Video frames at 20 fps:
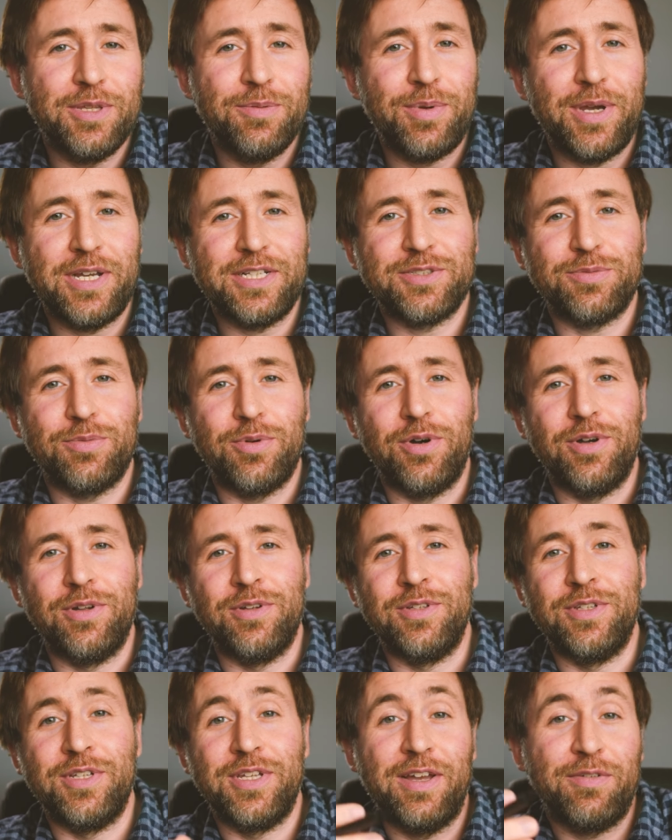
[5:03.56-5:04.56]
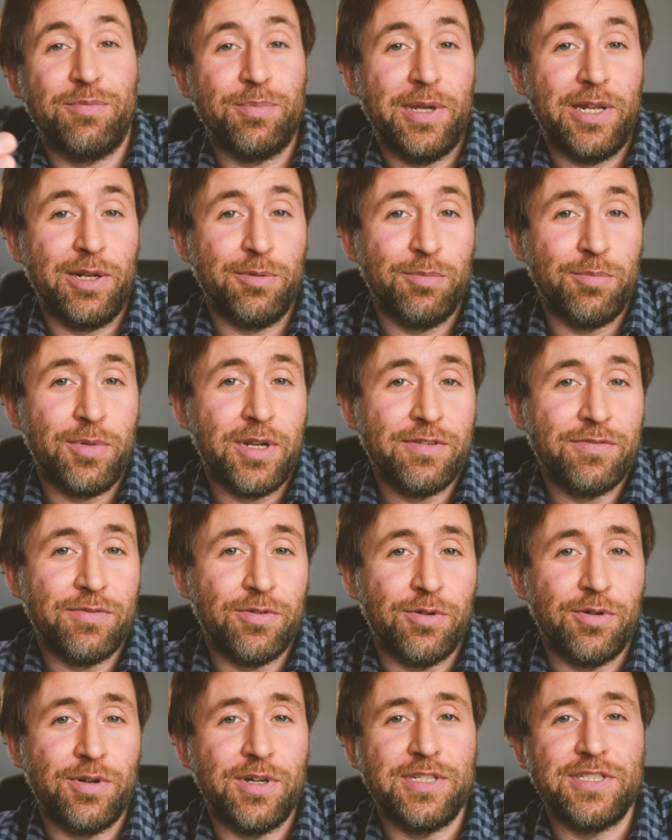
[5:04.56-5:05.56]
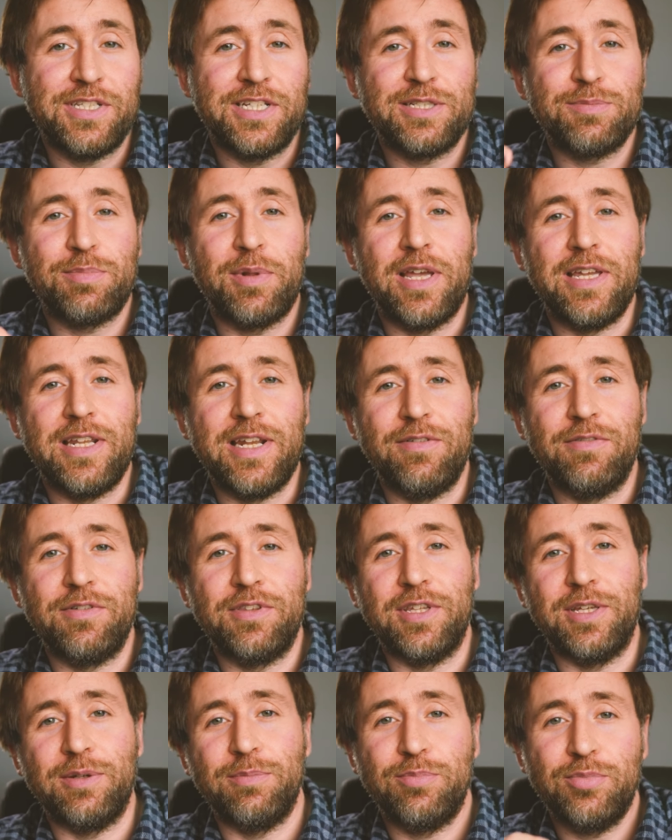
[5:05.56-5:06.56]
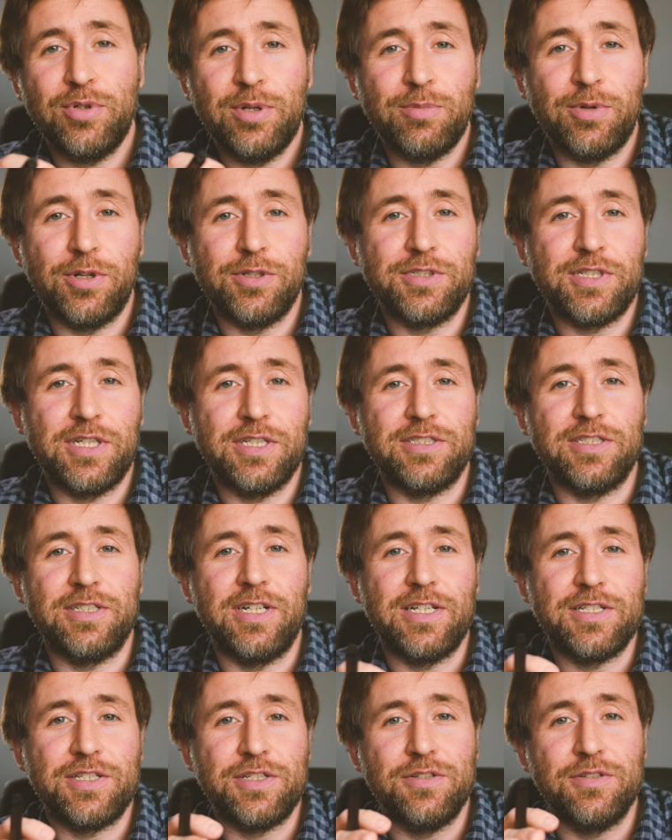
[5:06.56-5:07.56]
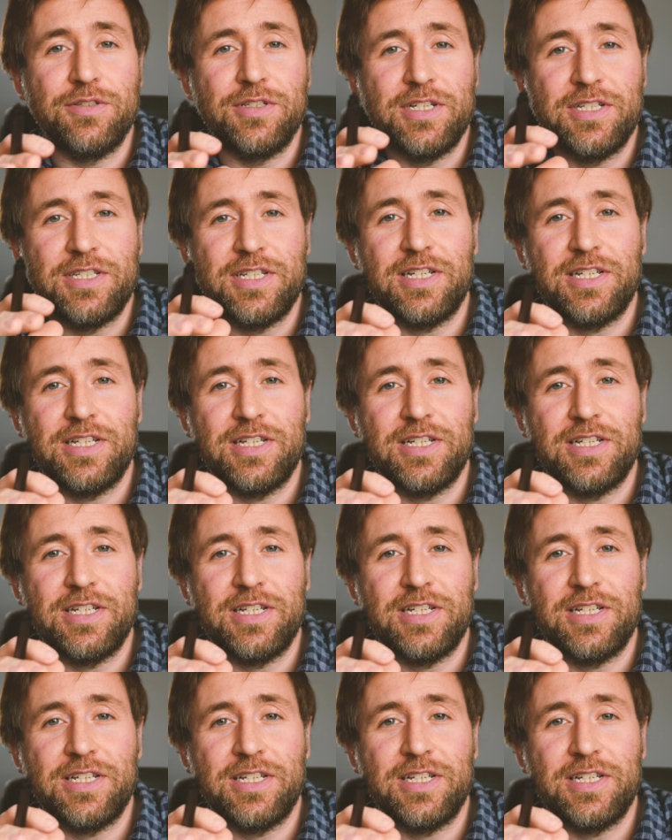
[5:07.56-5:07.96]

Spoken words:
the best one that you have to pay a lot of money for is Explain Everything. Primrose Kitten has used this